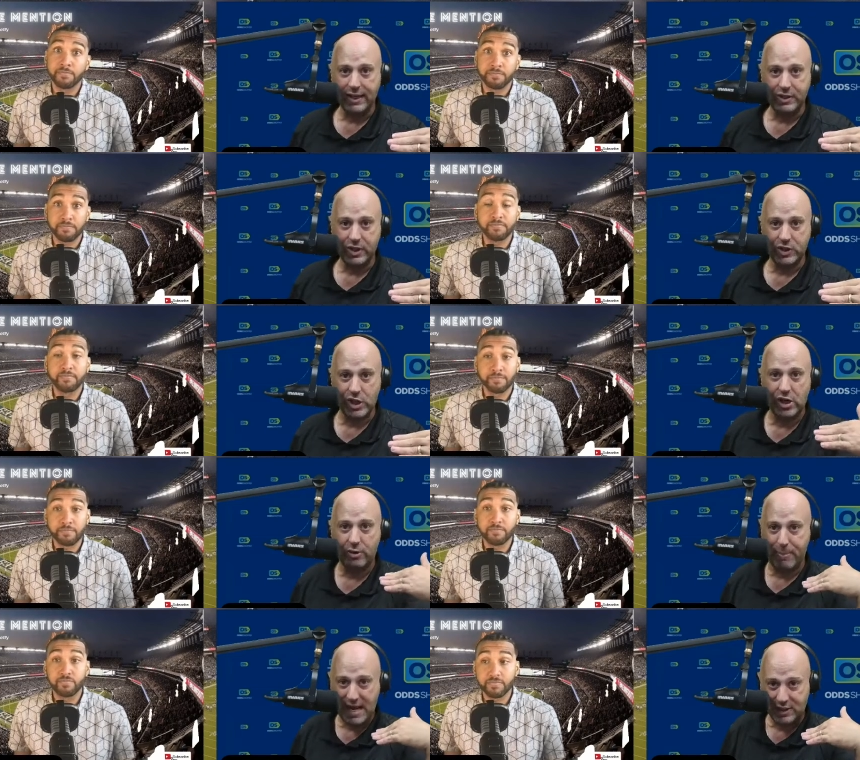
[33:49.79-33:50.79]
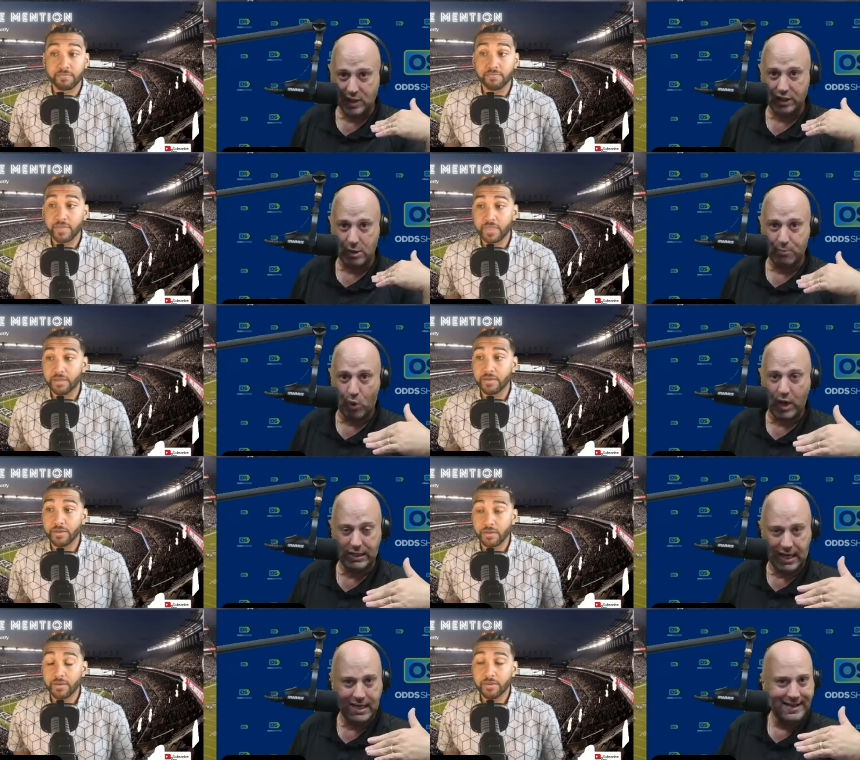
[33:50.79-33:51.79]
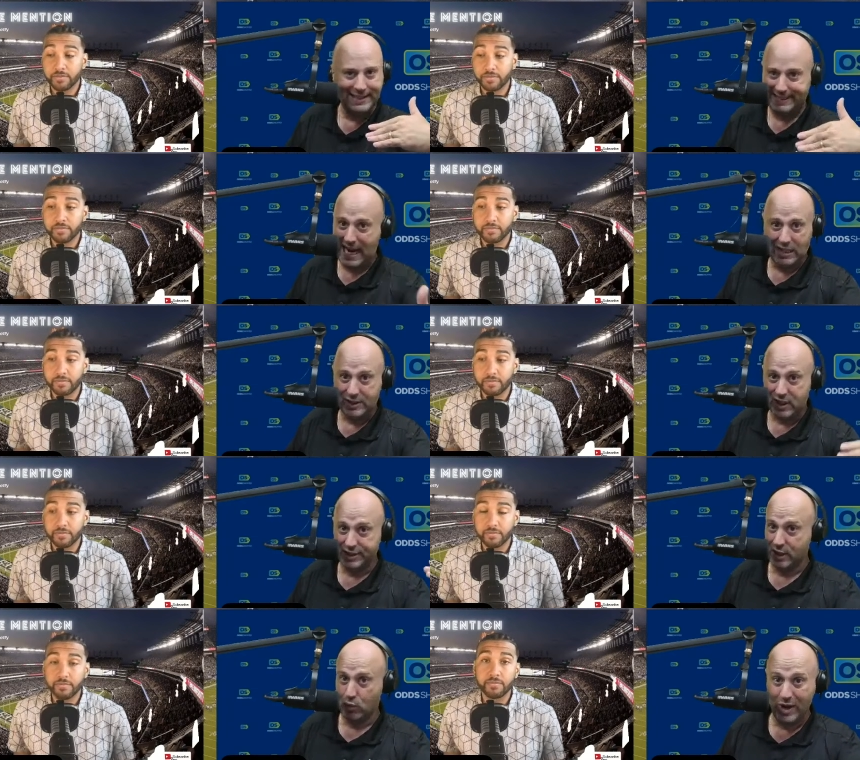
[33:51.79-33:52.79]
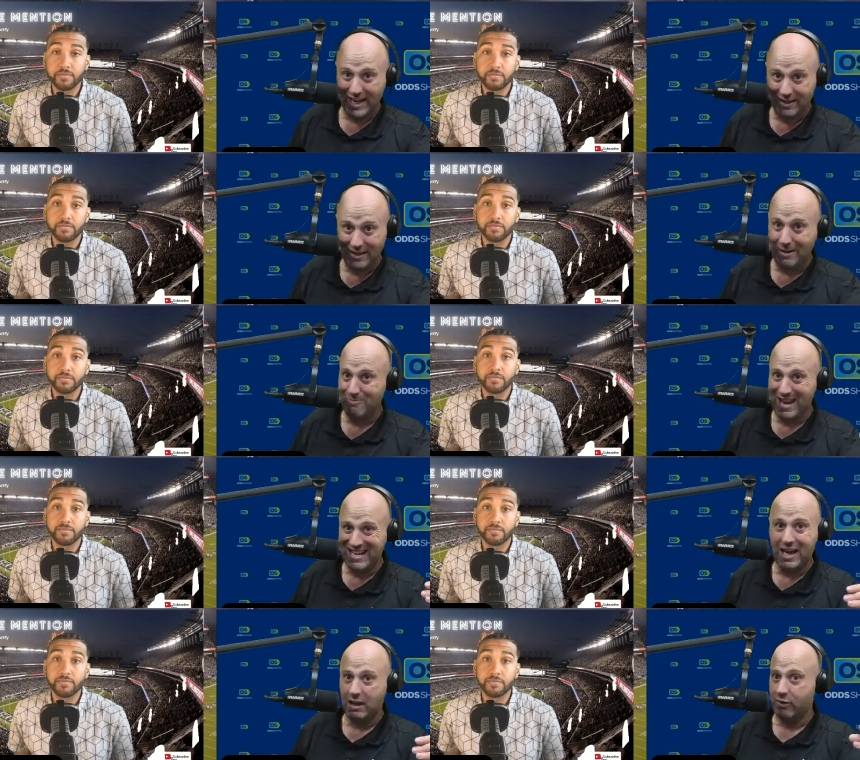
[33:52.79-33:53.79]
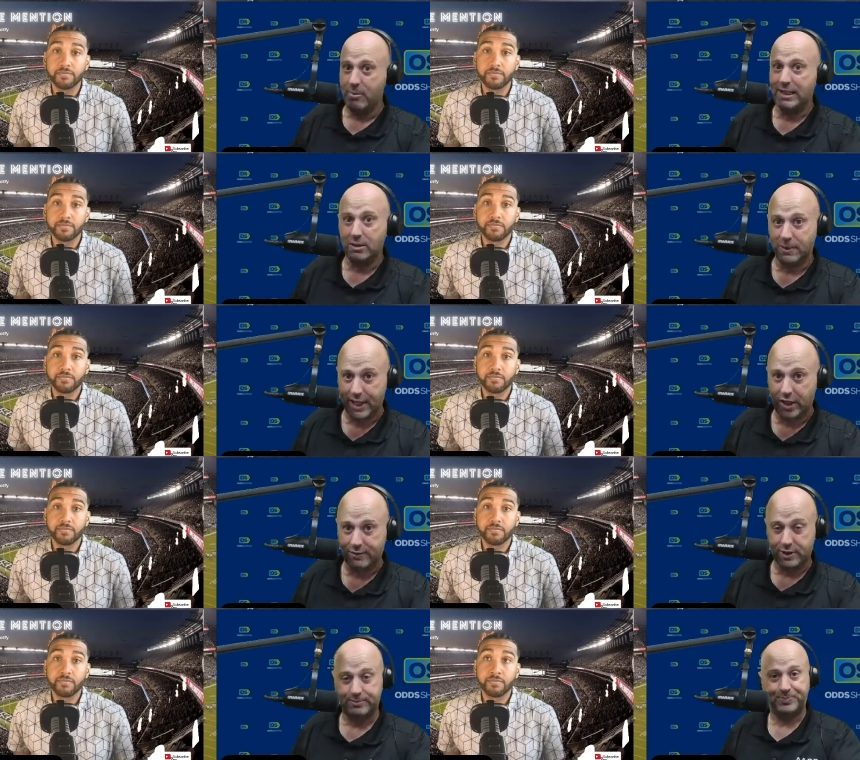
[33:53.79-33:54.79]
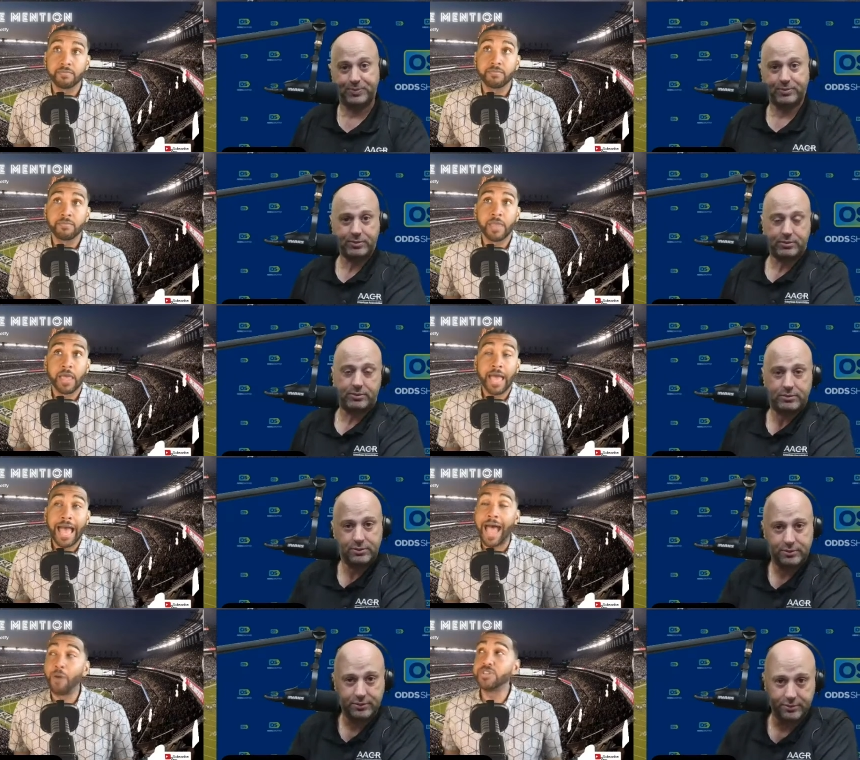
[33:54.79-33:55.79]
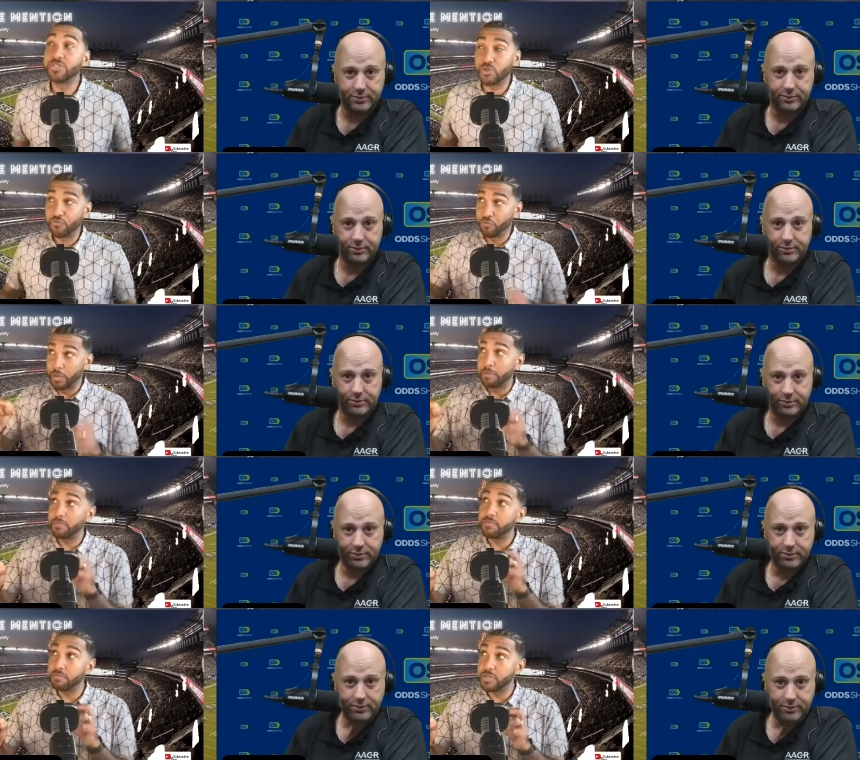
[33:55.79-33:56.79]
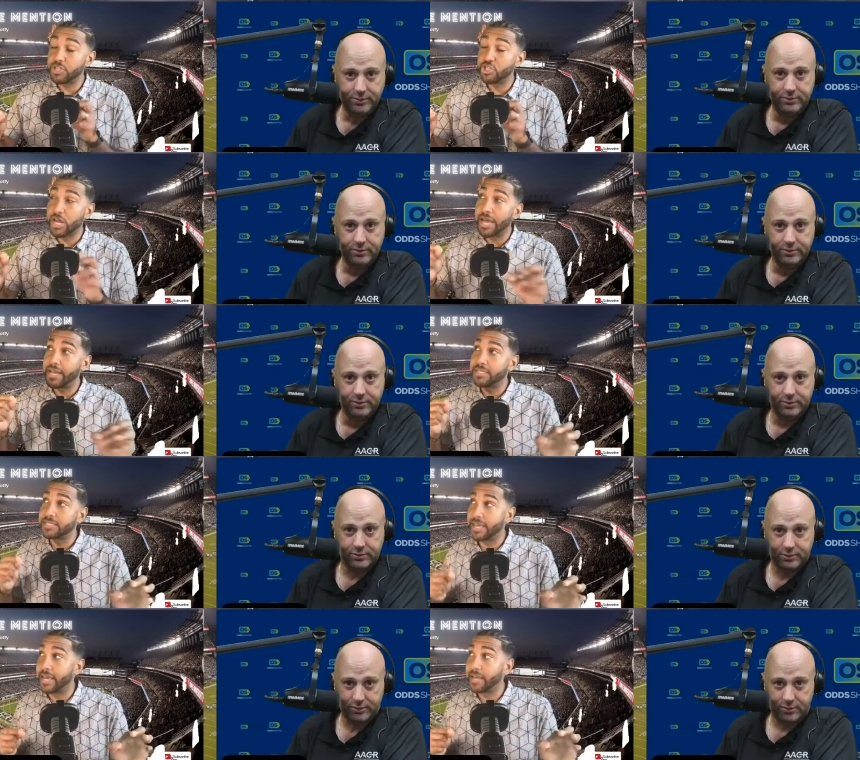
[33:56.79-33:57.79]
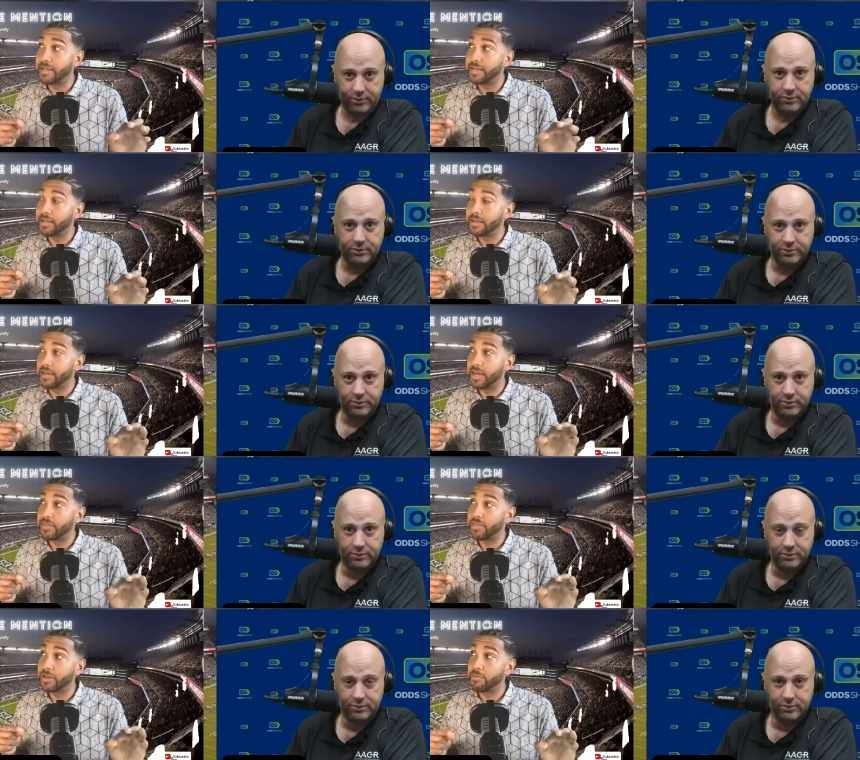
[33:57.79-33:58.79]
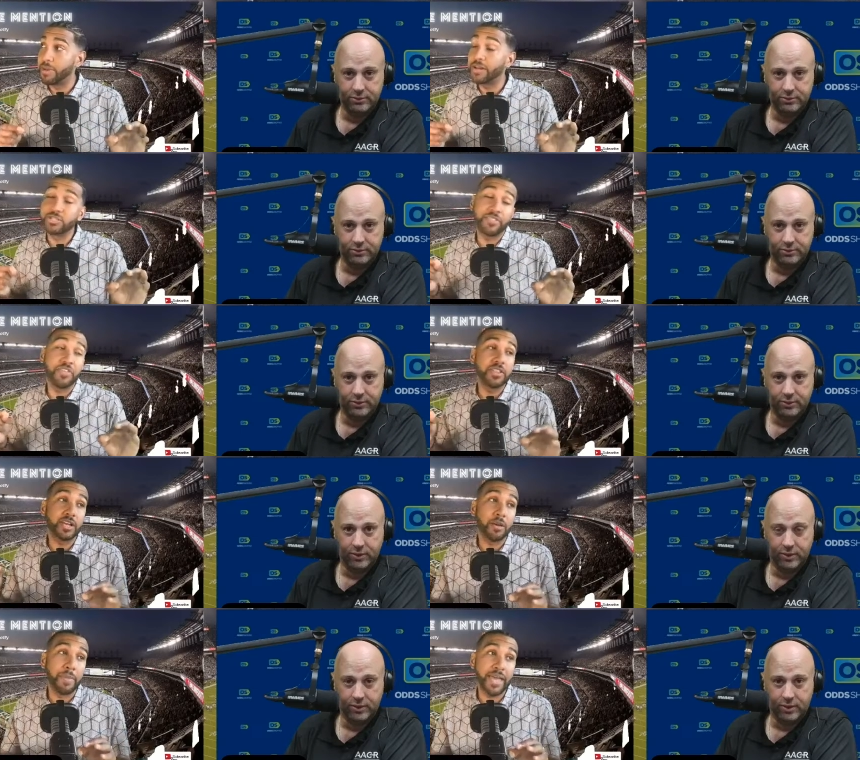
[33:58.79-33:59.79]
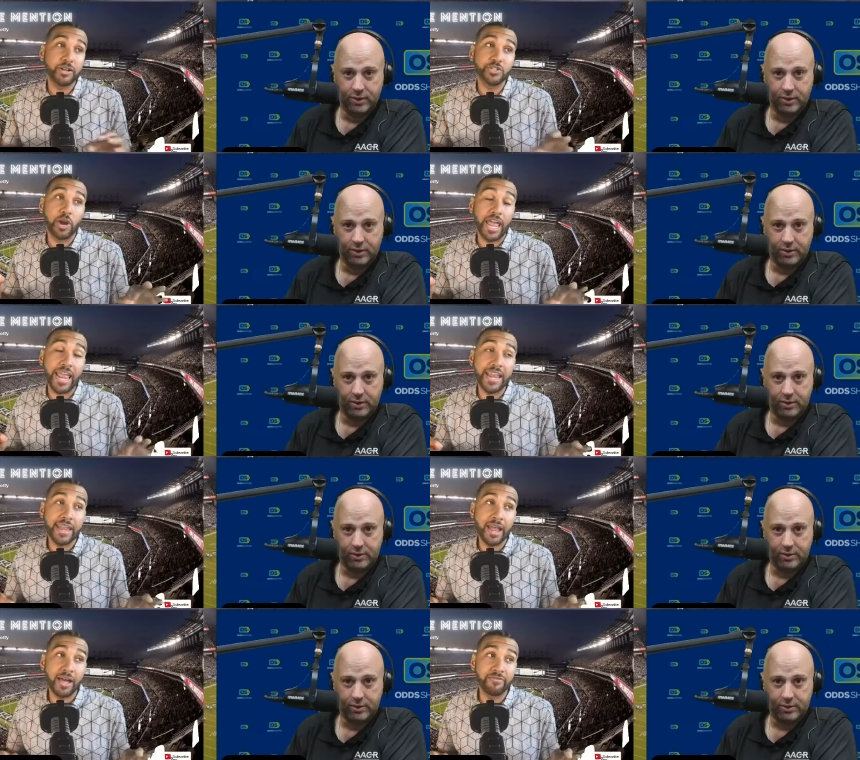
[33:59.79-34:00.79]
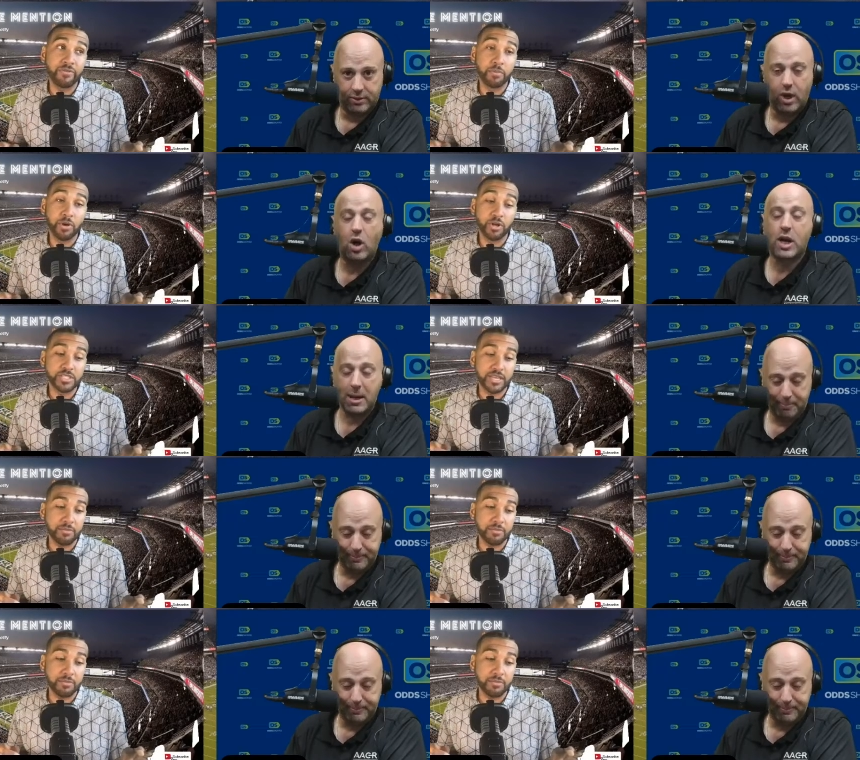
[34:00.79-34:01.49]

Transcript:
Speaker 1: this year. Basically, the point that Dallas doesn't win and may not even make the playoffs.
Speaker 2: I would flip the Giants and and the Commanders. I think the Commanders are an eight and nine football okay. team.